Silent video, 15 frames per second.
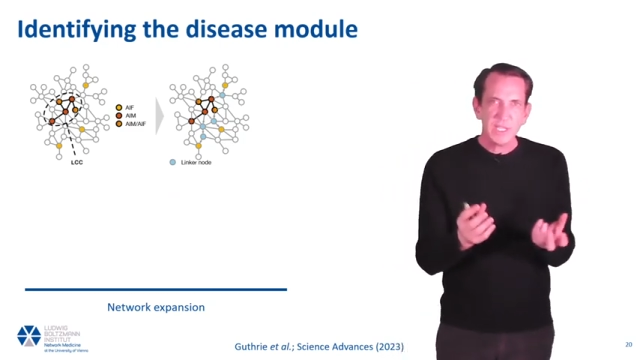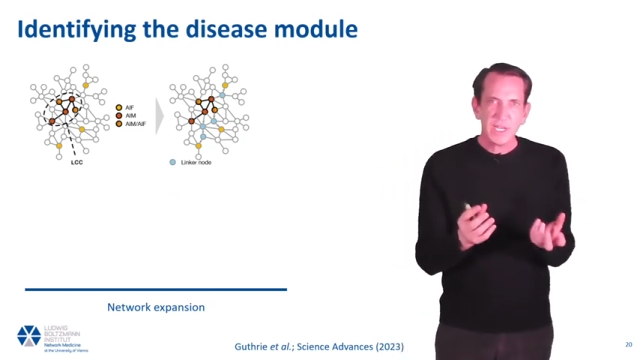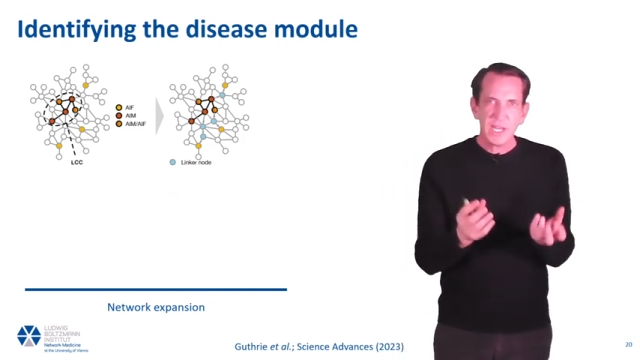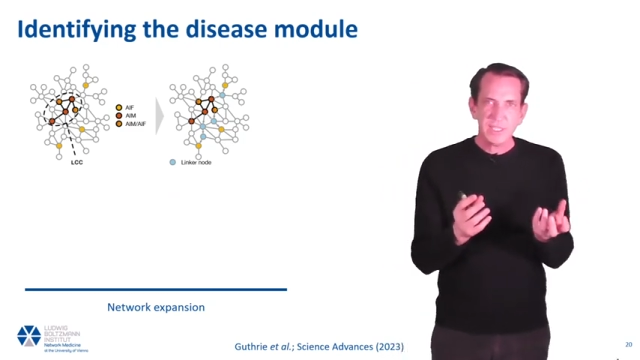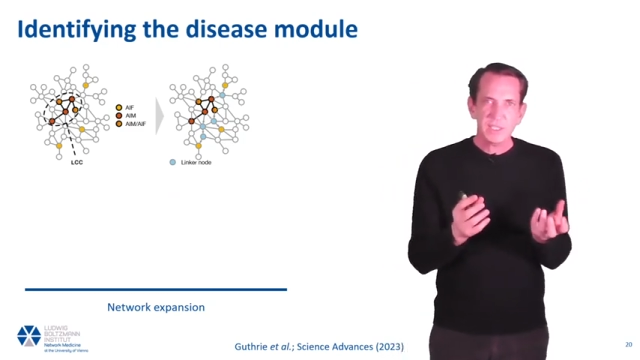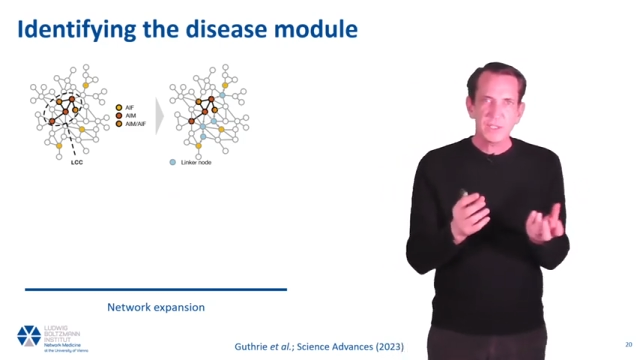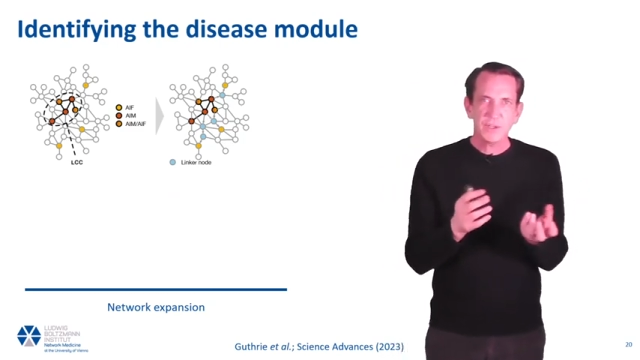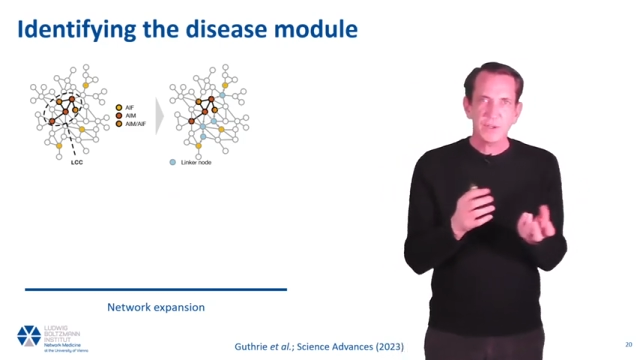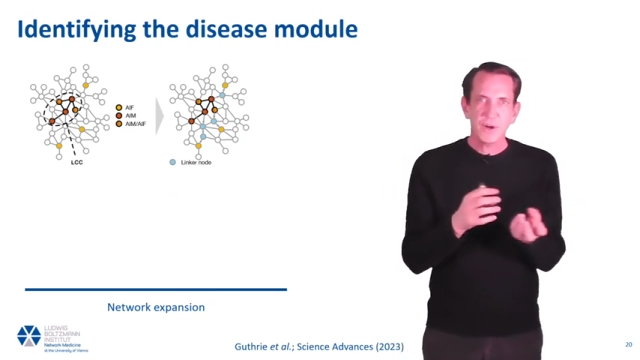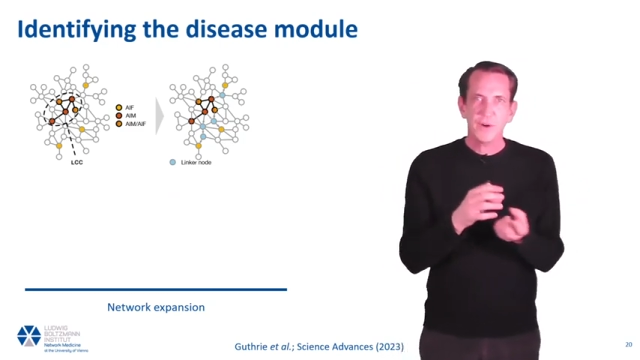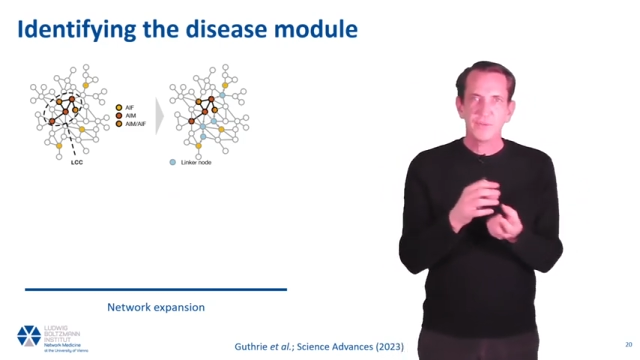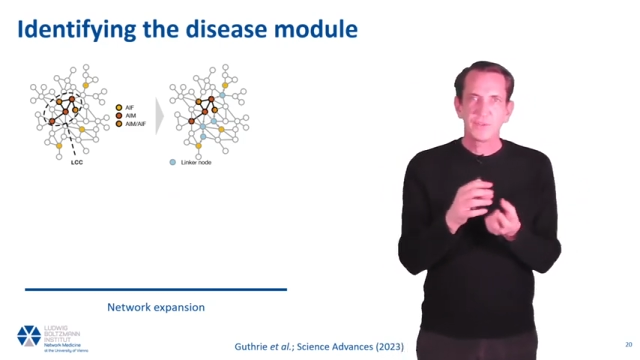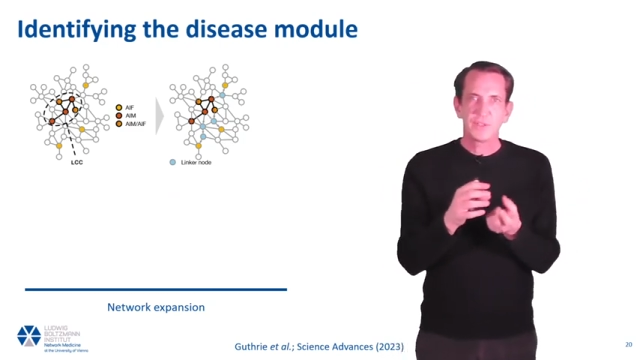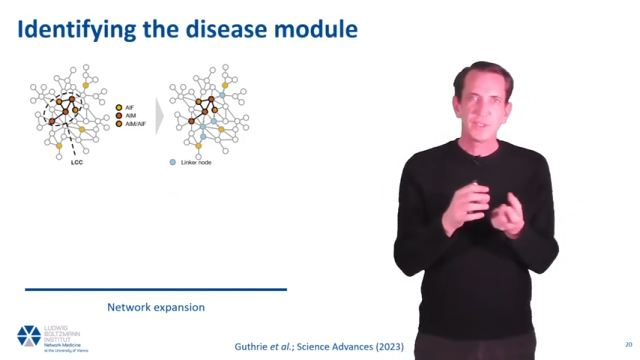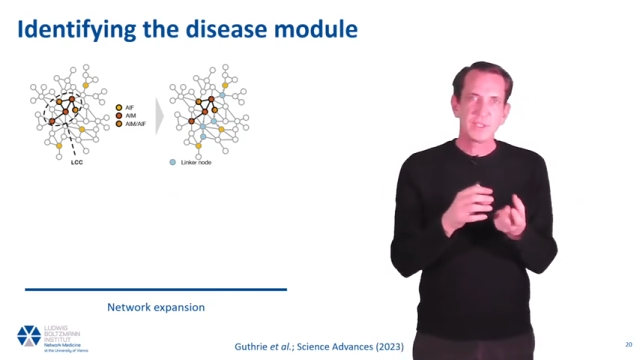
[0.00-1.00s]
cluster
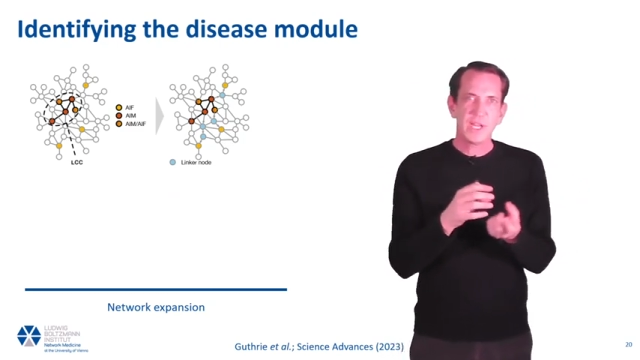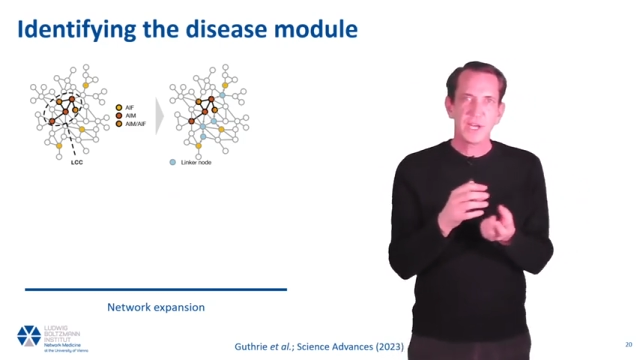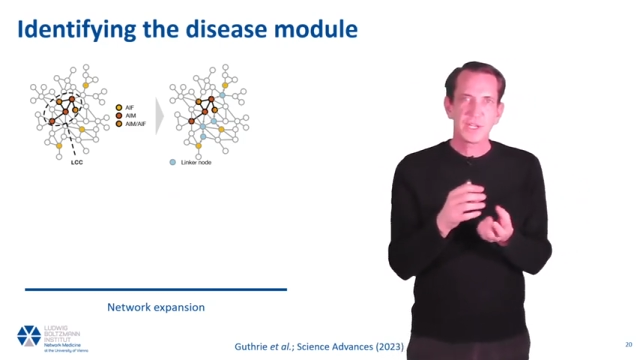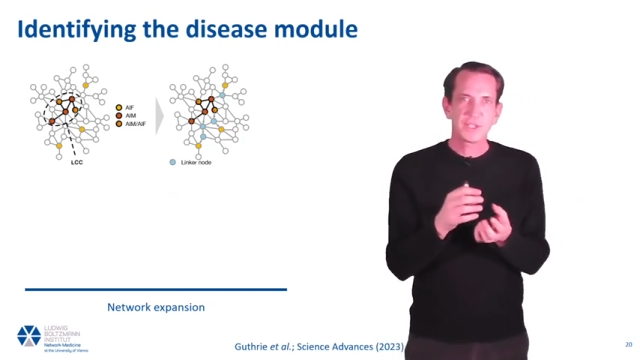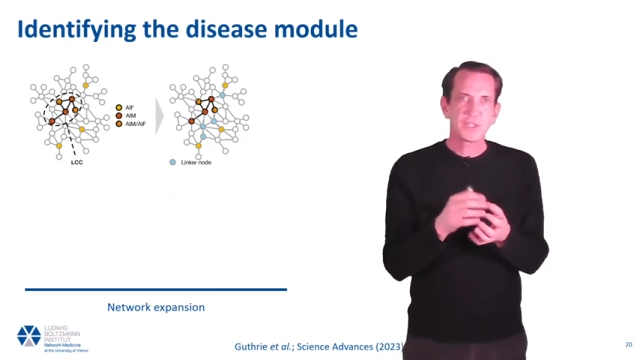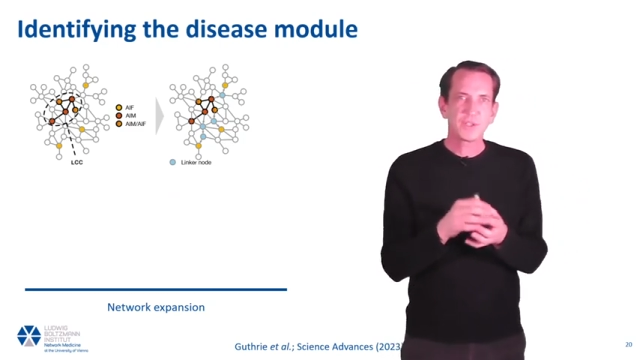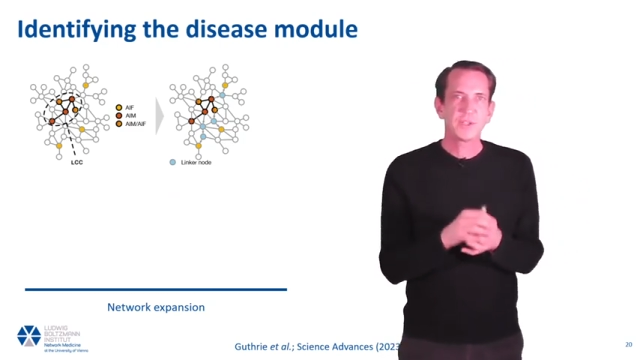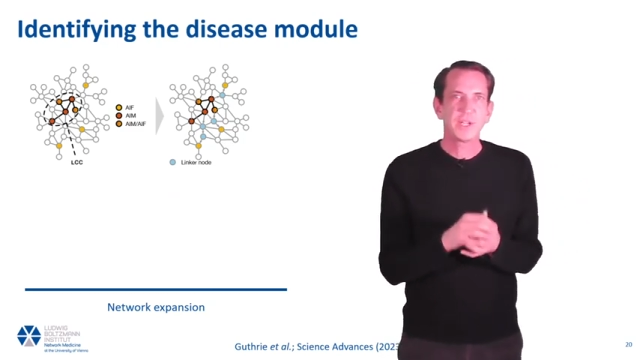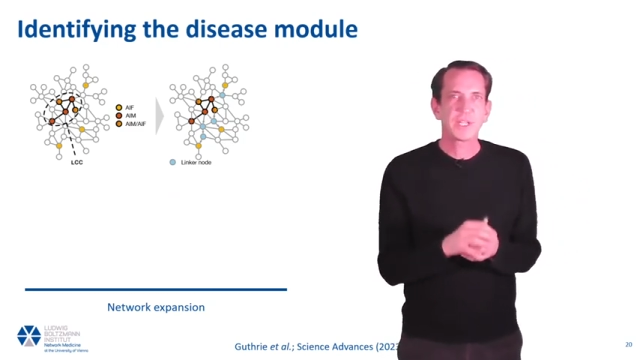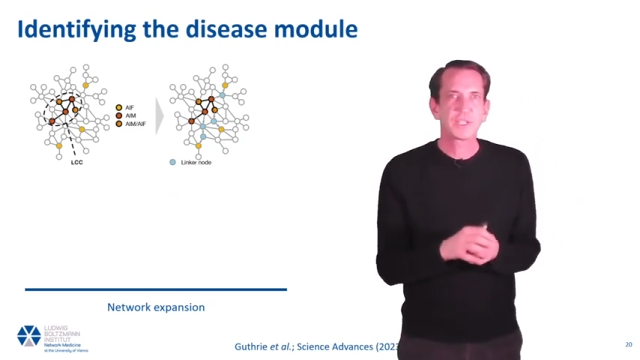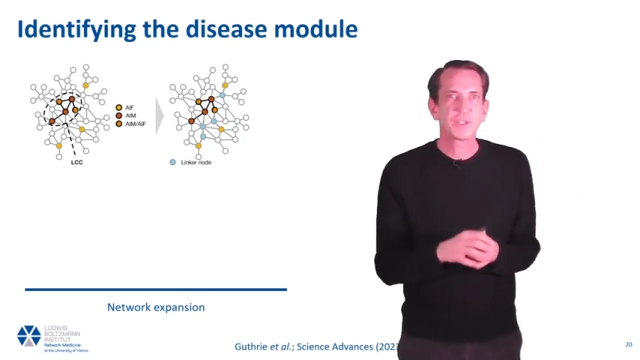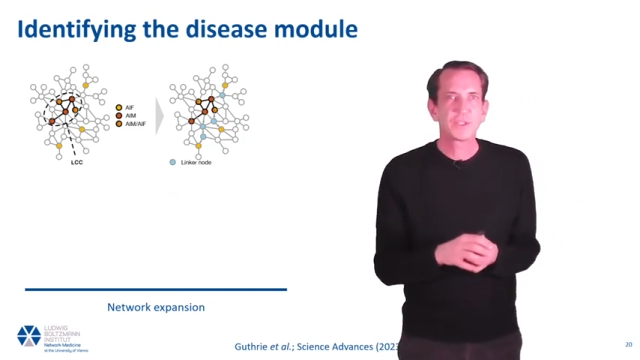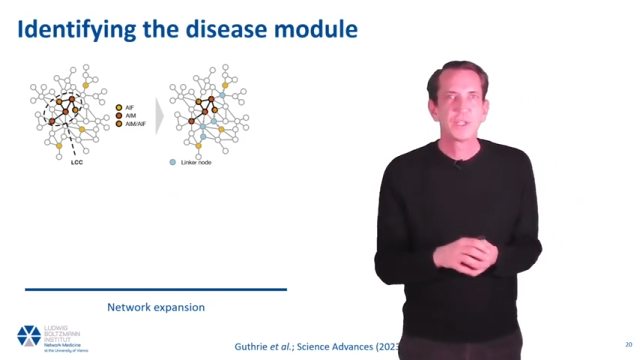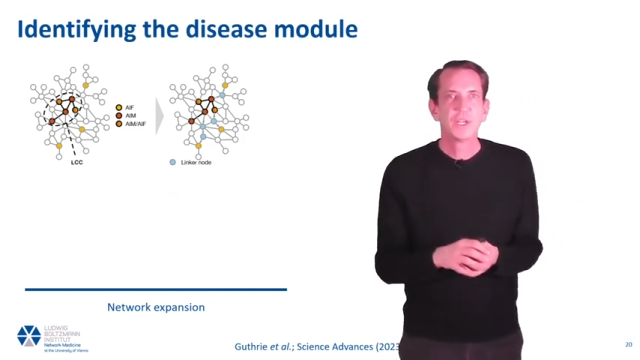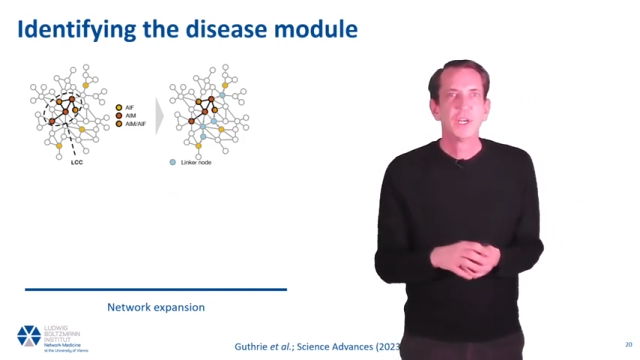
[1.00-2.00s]
of this largest
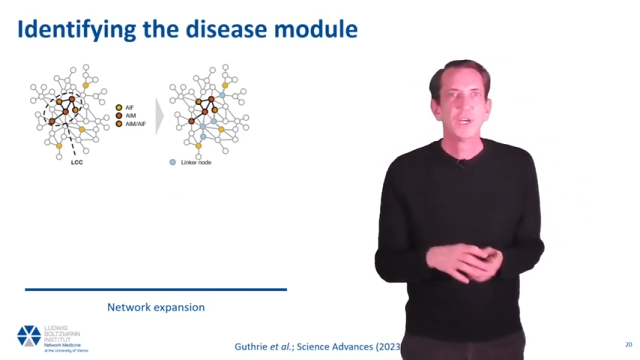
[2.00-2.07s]
connected